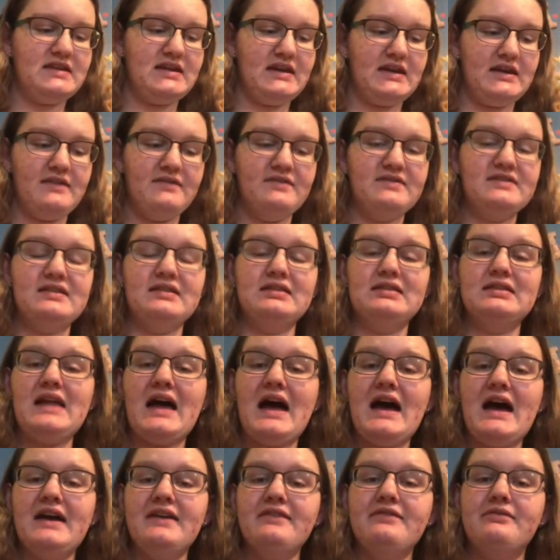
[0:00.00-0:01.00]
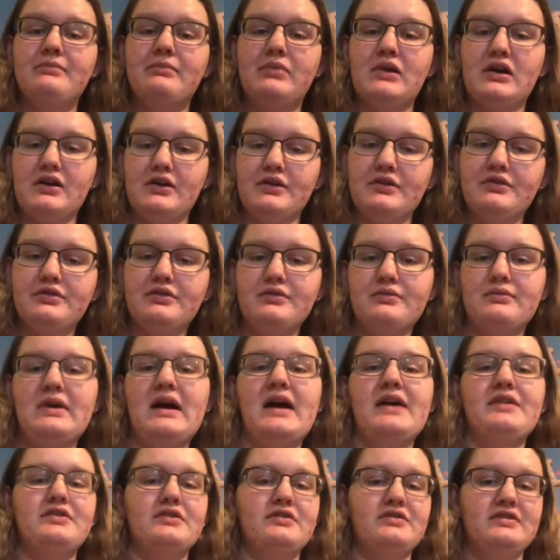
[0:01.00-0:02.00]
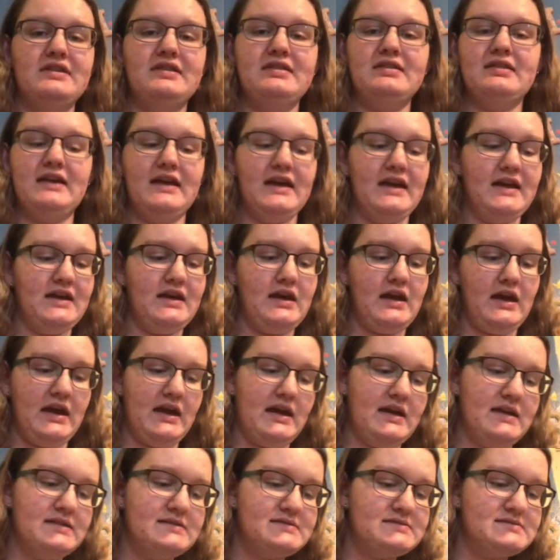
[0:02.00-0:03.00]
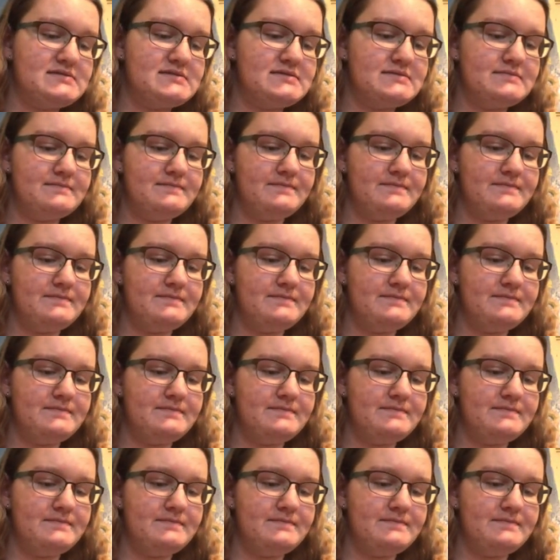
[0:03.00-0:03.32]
gives live birth rather than laying eggs.